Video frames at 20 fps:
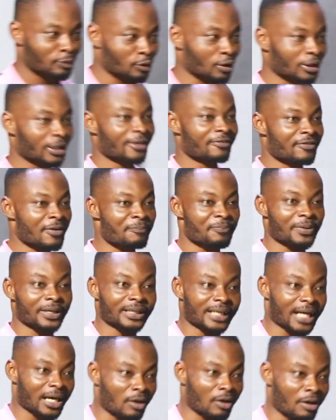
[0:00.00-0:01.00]
I'm sure they even
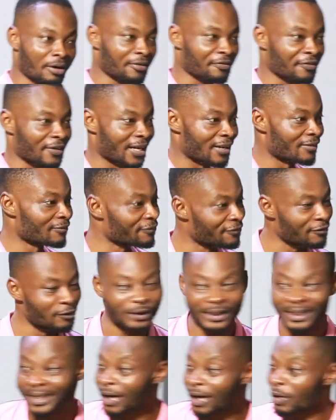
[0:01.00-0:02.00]
paid their lorry fare and
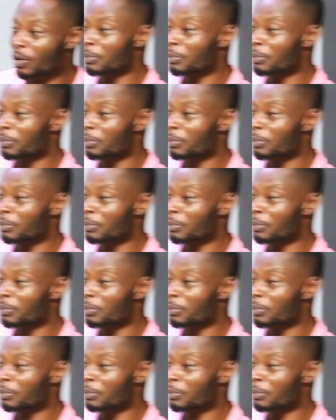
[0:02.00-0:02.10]
food